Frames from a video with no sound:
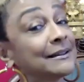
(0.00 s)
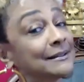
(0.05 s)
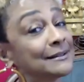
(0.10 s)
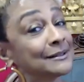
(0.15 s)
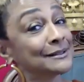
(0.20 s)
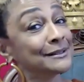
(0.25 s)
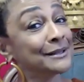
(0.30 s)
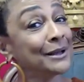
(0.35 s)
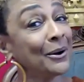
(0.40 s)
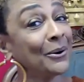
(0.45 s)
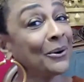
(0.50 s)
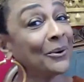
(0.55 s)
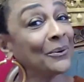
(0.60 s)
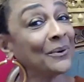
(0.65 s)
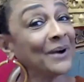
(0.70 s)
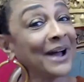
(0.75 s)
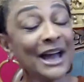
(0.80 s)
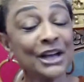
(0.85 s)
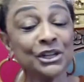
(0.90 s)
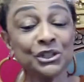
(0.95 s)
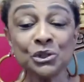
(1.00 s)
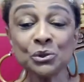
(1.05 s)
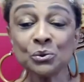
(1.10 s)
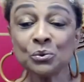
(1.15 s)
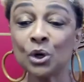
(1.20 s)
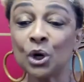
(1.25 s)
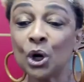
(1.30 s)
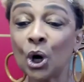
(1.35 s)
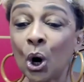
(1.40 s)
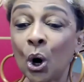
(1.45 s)
So, as you
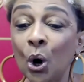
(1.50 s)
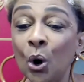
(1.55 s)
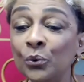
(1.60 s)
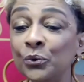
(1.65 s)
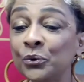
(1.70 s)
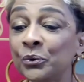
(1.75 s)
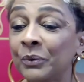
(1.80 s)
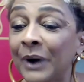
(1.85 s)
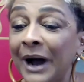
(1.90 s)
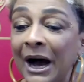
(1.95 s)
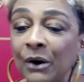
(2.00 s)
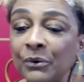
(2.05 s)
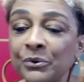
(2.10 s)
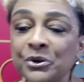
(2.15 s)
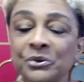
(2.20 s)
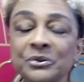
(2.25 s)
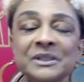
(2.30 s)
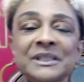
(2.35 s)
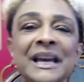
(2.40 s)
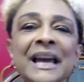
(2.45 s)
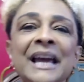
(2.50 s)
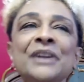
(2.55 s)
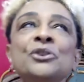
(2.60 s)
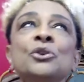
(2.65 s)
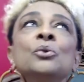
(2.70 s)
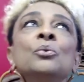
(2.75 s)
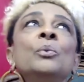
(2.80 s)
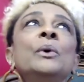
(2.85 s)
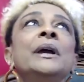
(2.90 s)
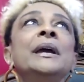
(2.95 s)
go throughout your day and
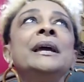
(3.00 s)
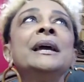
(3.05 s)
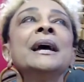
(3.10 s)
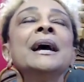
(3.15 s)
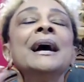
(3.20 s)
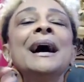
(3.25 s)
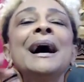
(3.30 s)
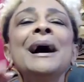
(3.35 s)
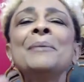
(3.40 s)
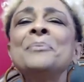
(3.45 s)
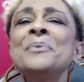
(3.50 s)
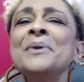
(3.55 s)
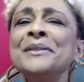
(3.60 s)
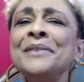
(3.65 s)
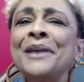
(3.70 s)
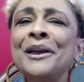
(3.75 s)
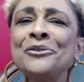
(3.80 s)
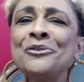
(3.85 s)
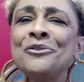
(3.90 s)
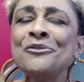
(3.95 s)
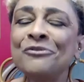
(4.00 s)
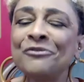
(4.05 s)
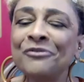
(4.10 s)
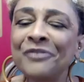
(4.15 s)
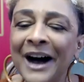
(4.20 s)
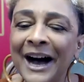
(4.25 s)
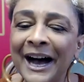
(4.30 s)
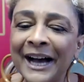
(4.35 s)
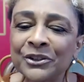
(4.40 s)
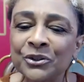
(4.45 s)
your week, I pray that you
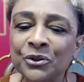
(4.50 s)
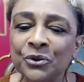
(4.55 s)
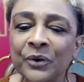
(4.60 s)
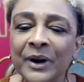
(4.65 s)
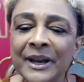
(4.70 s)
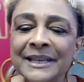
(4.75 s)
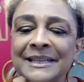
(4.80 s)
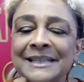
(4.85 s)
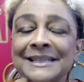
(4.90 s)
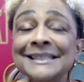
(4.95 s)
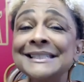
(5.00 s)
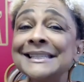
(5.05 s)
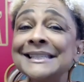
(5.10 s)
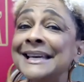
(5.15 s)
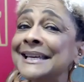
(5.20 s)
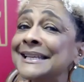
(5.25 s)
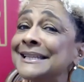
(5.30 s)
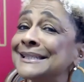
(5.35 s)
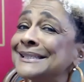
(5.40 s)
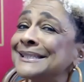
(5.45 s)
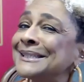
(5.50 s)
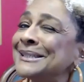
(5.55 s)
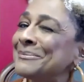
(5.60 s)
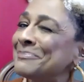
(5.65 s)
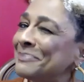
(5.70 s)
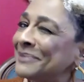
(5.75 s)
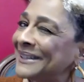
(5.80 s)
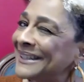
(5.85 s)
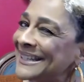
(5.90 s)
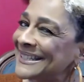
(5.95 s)
find greatness in
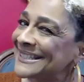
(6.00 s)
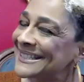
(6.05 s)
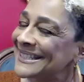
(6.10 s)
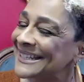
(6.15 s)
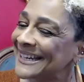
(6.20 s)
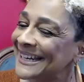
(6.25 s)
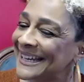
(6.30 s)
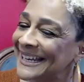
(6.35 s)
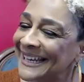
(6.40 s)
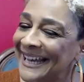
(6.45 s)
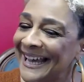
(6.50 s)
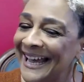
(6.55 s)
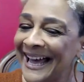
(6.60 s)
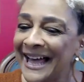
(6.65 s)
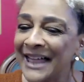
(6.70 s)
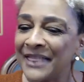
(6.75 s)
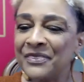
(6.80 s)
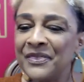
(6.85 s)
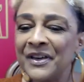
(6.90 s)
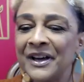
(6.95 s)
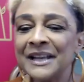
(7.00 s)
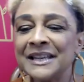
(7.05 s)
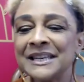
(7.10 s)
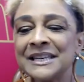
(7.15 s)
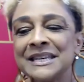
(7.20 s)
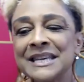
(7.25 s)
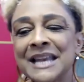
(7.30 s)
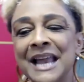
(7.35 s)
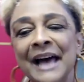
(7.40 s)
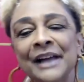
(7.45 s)
simplicity, the
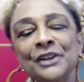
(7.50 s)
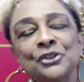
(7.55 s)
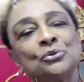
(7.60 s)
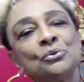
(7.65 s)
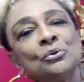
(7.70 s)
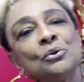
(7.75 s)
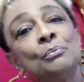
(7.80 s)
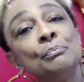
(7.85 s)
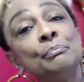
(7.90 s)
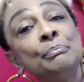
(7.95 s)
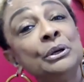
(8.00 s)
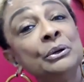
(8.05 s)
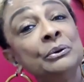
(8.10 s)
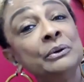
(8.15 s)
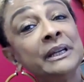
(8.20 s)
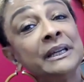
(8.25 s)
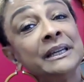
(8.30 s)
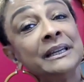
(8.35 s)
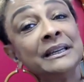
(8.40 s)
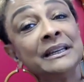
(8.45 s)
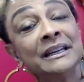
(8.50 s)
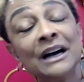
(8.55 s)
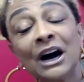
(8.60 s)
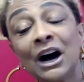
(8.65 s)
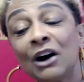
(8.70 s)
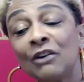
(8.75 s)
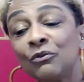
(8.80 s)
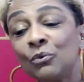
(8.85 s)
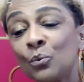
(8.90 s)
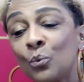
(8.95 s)
natural beauty
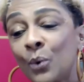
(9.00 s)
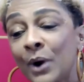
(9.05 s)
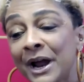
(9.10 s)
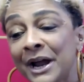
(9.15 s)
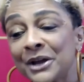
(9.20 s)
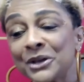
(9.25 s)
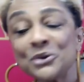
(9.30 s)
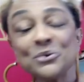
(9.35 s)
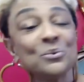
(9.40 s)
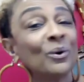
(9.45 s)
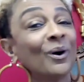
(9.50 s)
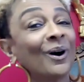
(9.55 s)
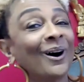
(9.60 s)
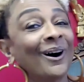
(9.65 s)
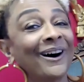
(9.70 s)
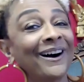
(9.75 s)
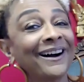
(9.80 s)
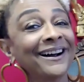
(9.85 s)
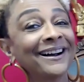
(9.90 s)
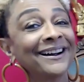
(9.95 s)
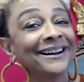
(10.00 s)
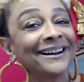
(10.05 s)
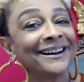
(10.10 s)
of where you are,